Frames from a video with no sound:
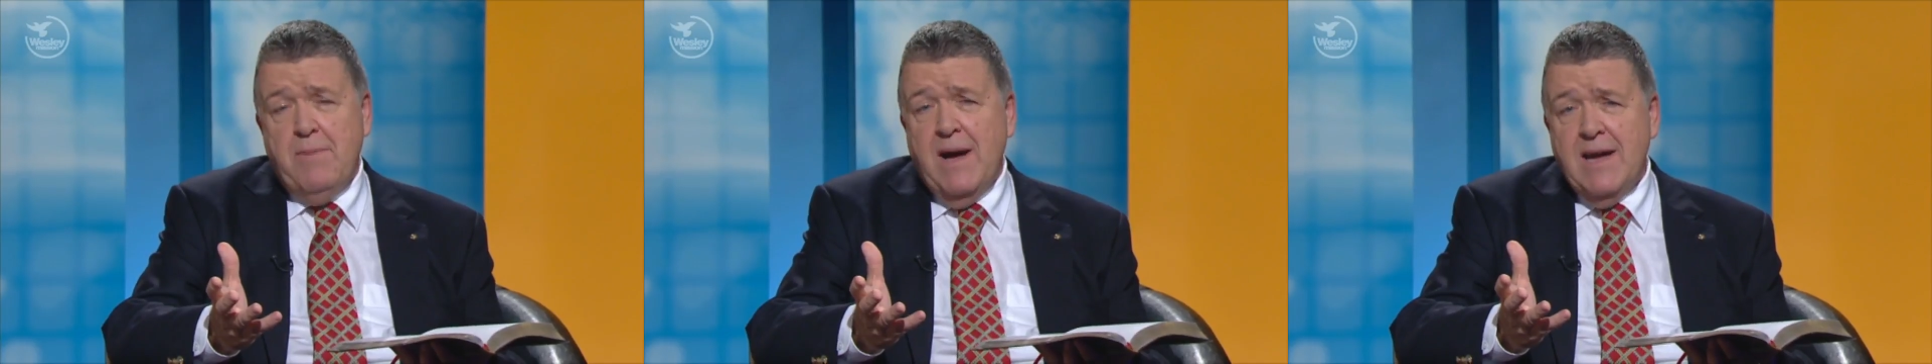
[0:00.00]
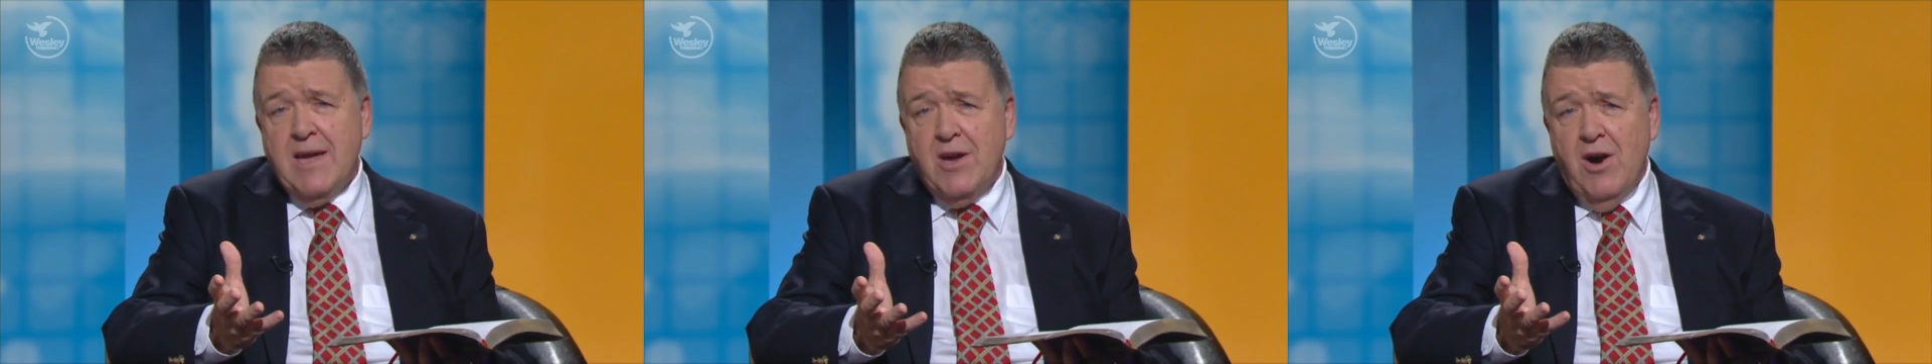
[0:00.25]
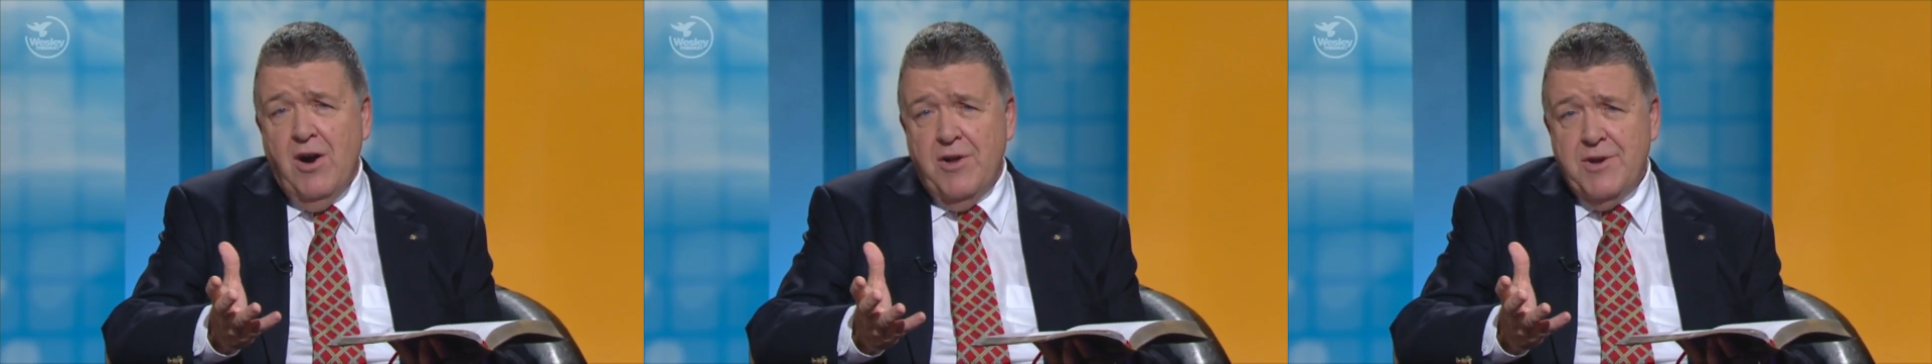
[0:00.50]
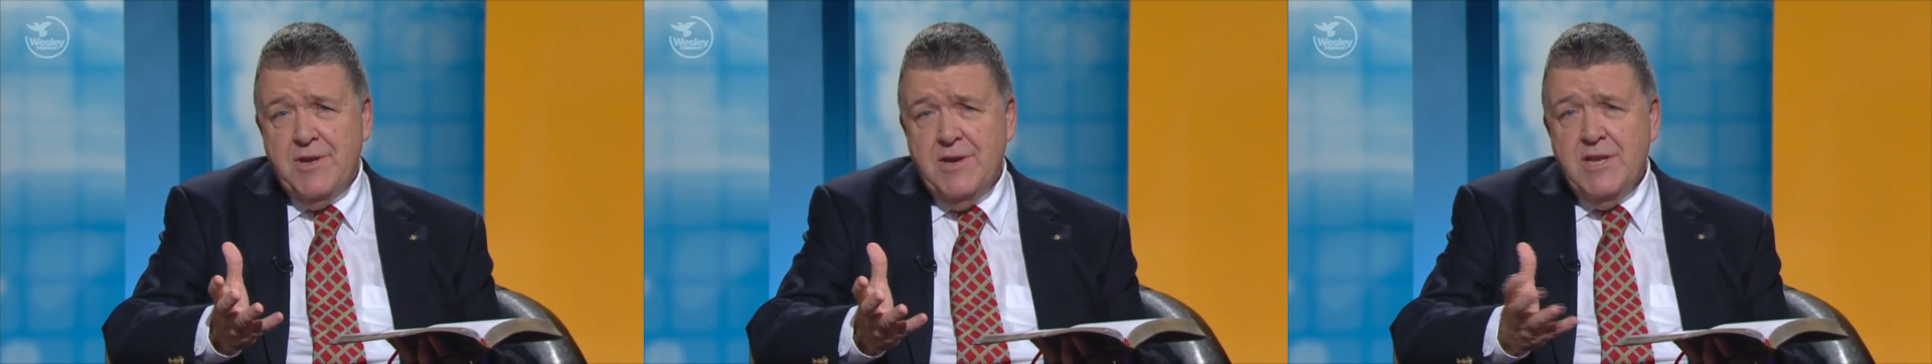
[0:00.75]
by
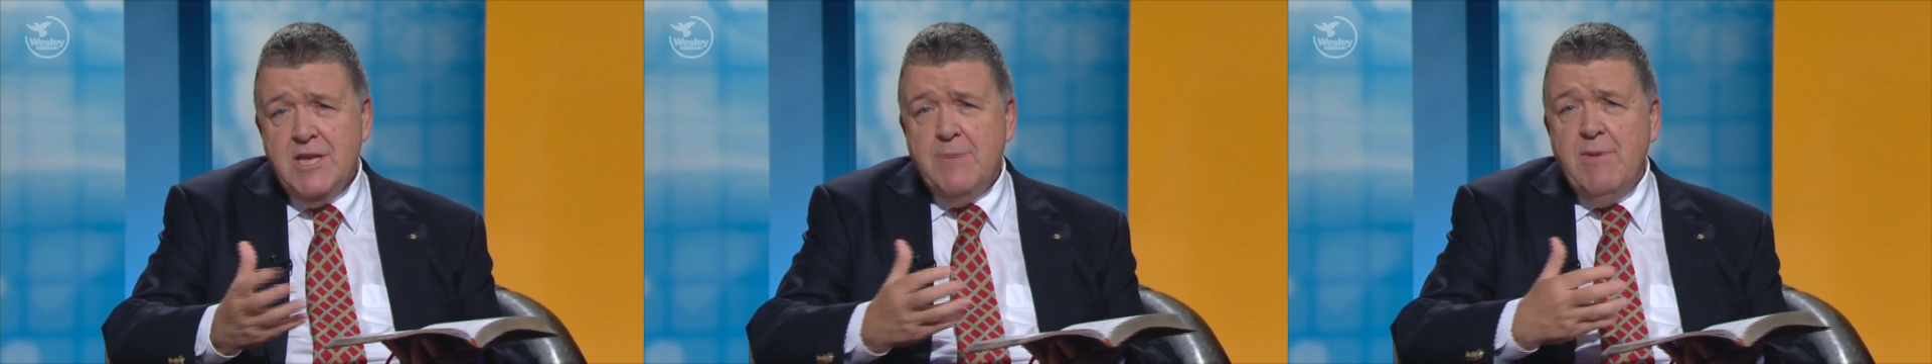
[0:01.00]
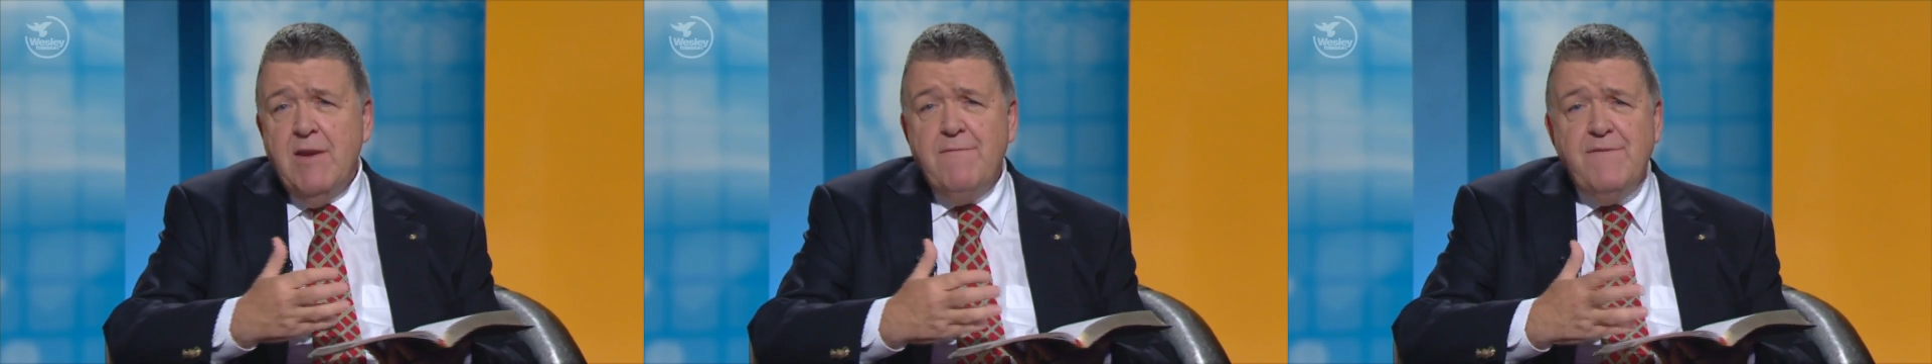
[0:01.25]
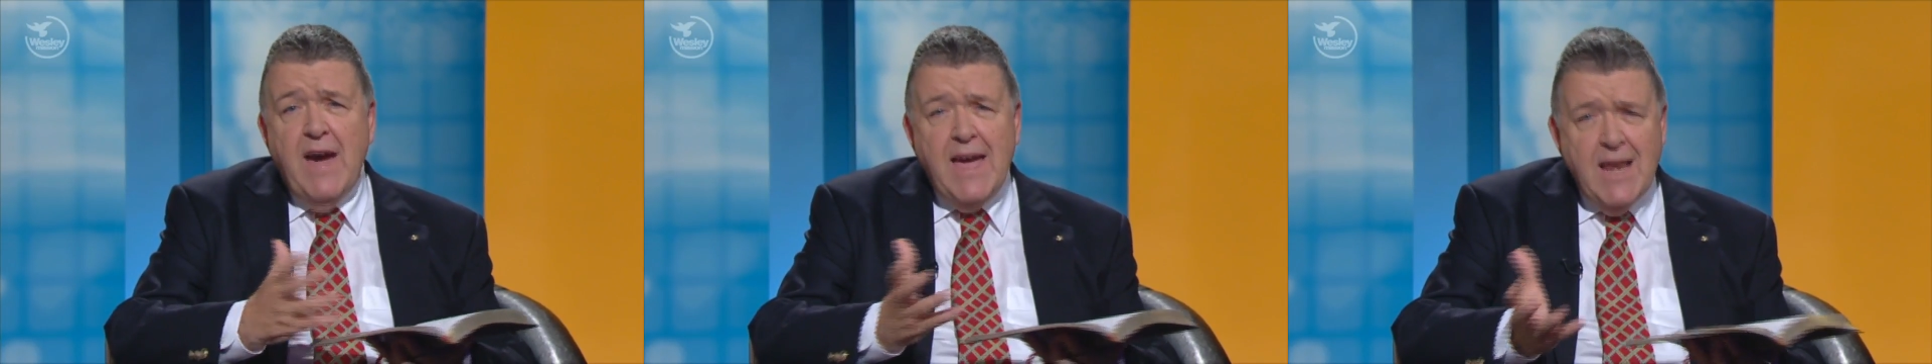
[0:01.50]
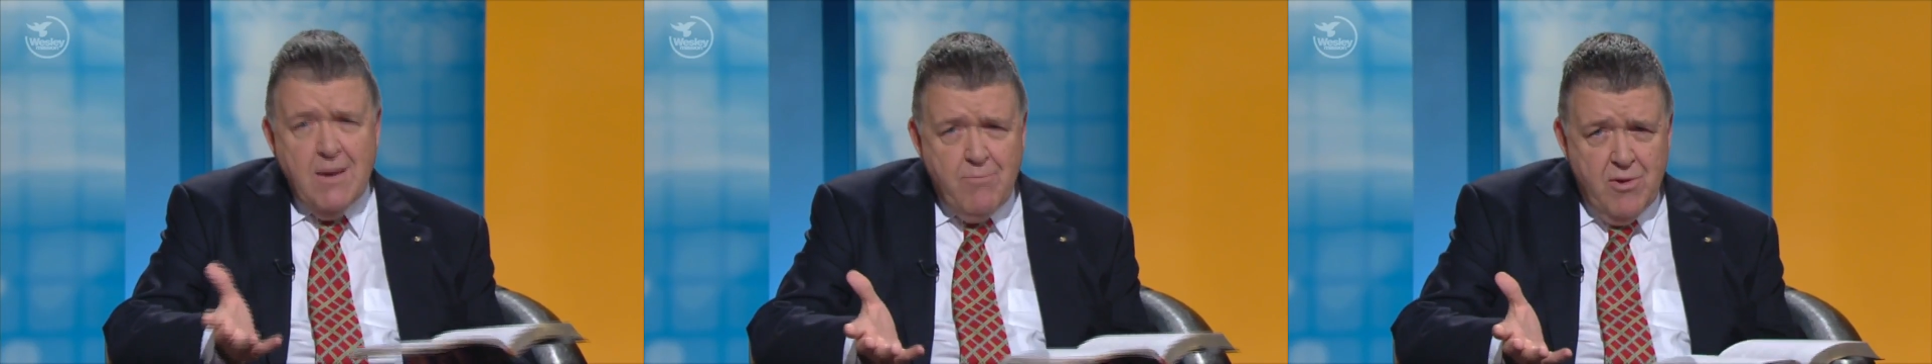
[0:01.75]
God, to be
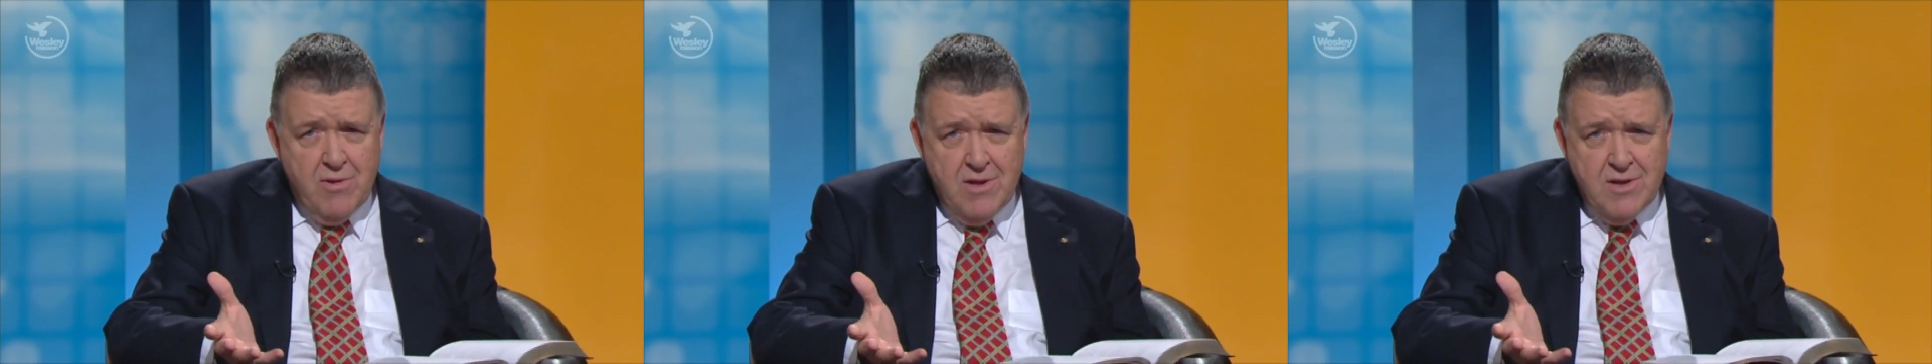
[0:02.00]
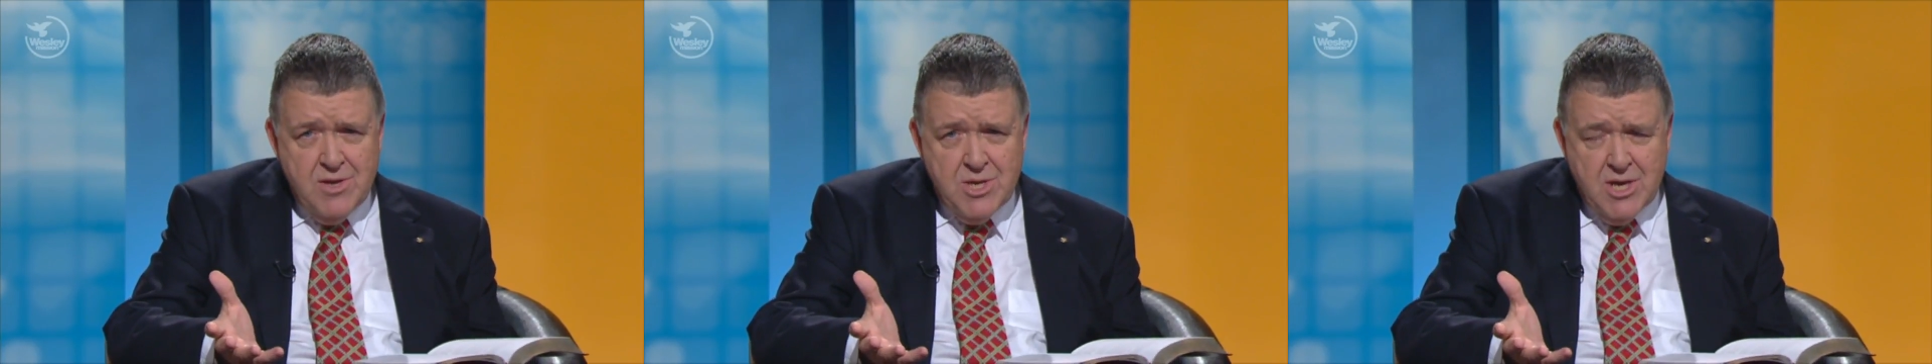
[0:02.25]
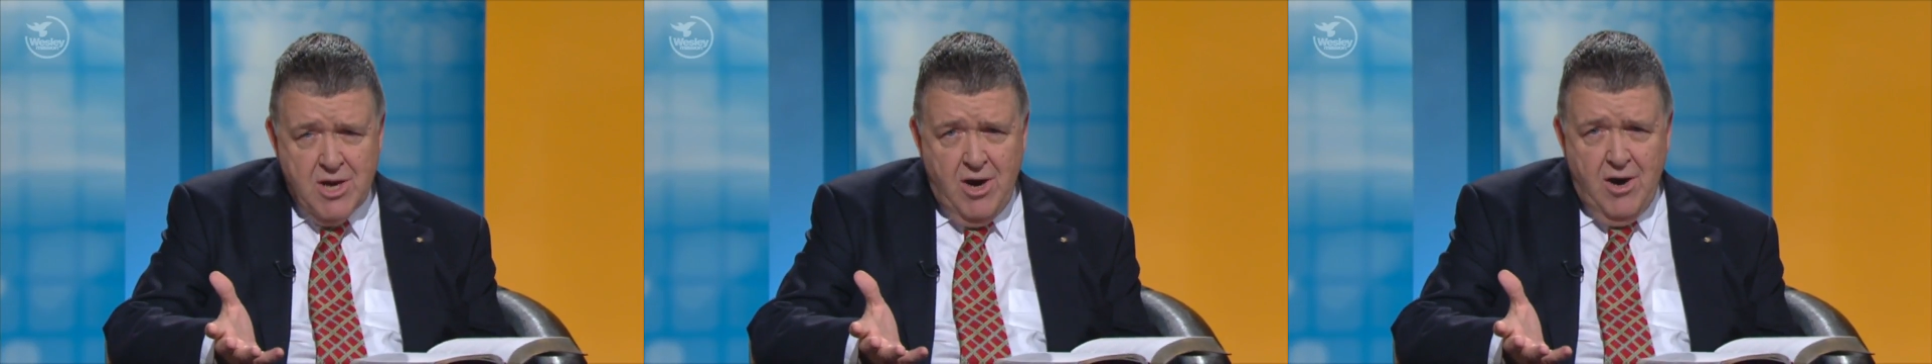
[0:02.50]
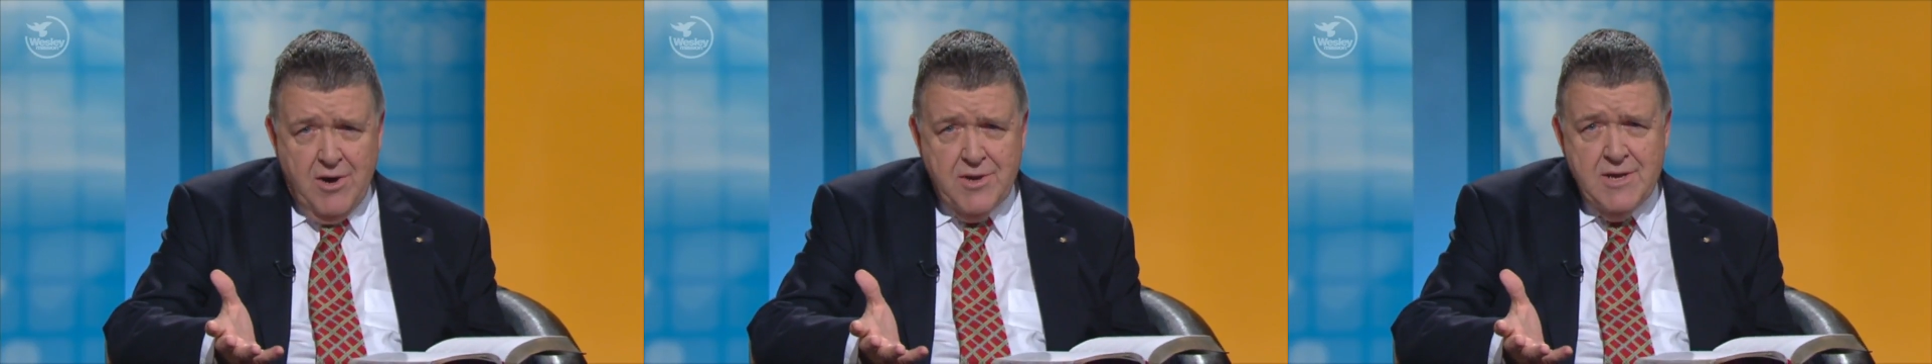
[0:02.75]
available to
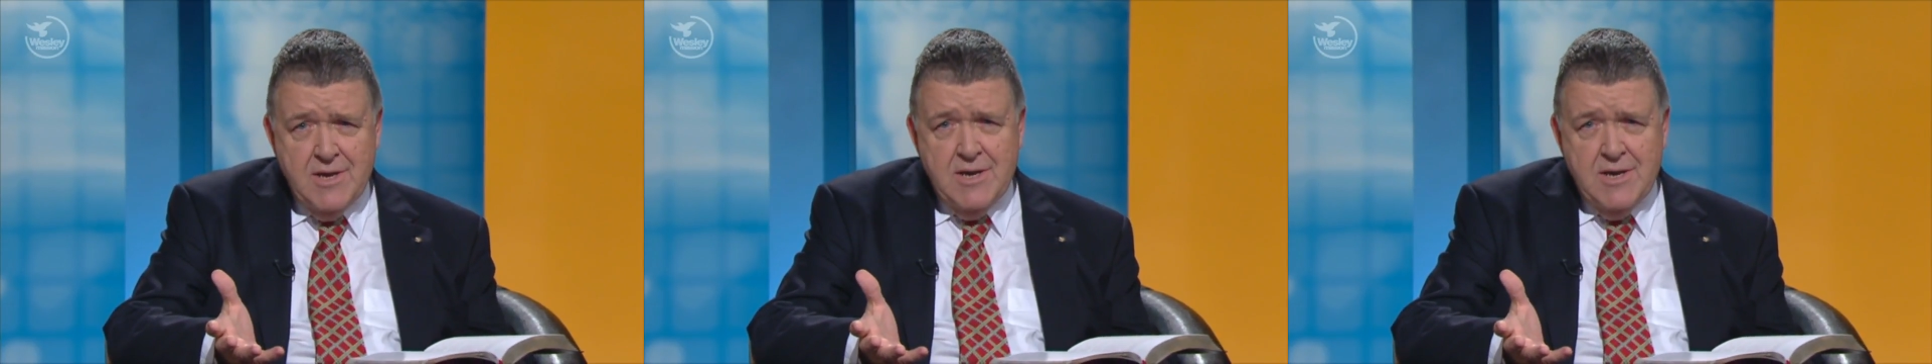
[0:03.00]
God,